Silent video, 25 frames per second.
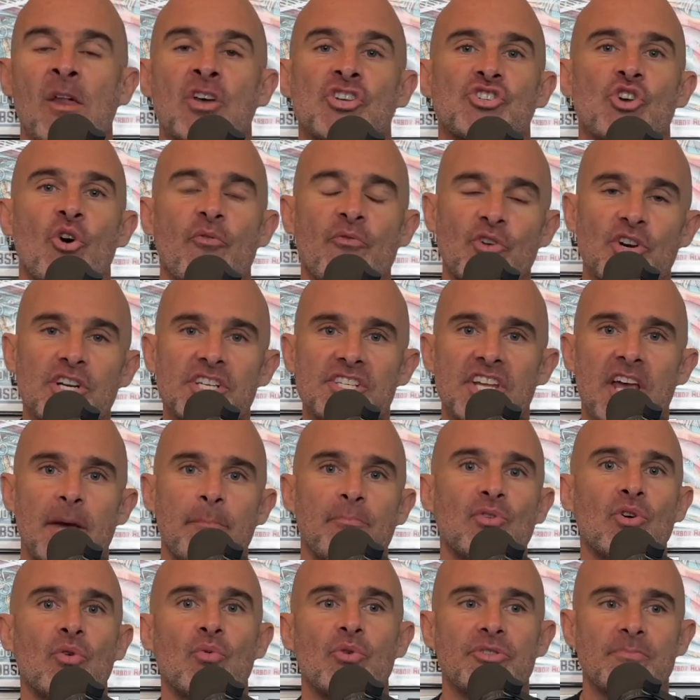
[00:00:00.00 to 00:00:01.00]
So for
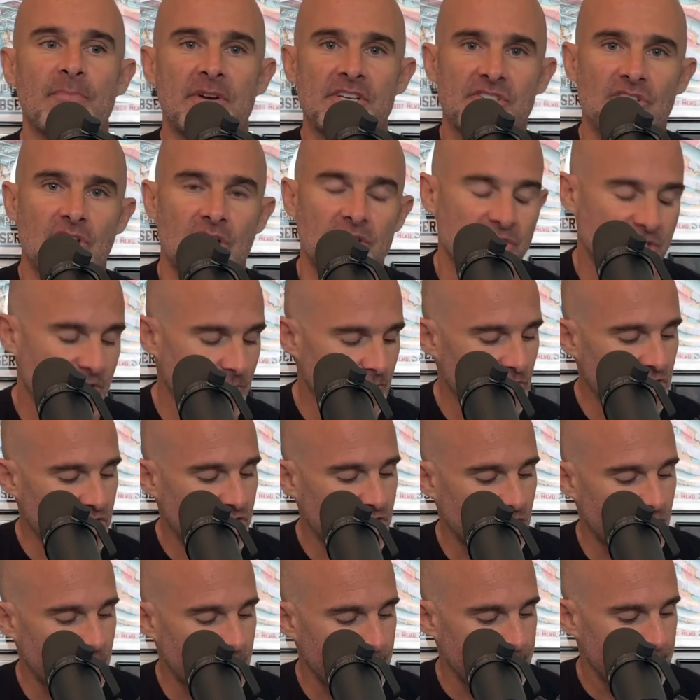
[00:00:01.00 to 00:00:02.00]
example, with my song
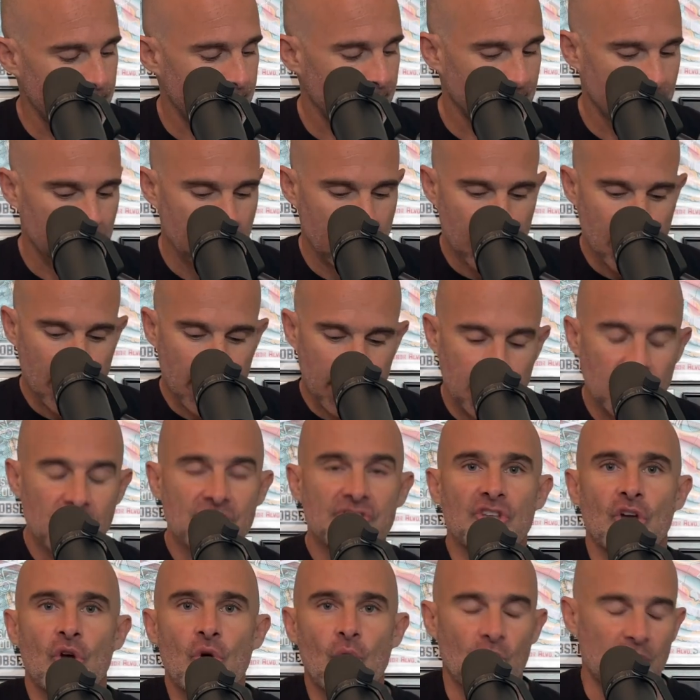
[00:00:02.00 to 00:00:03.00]
Submission,
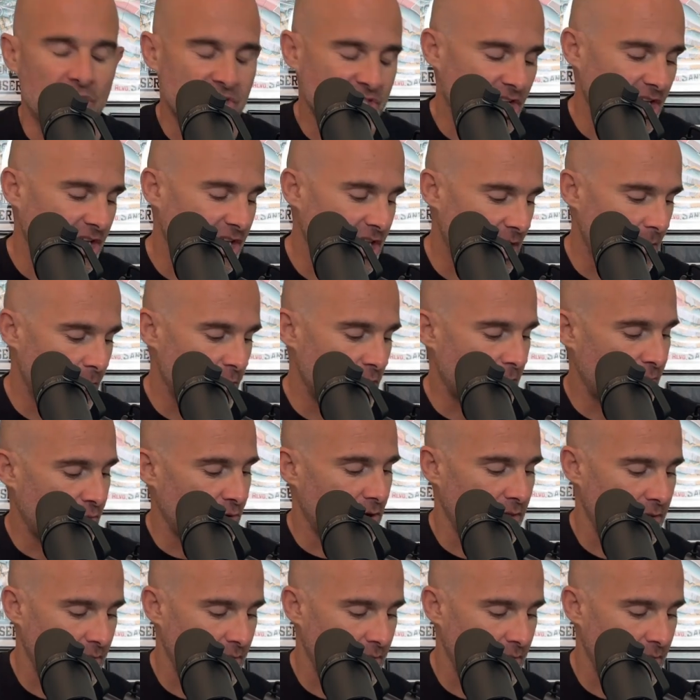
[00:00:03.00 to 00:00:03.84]
here's the chorus I came up with.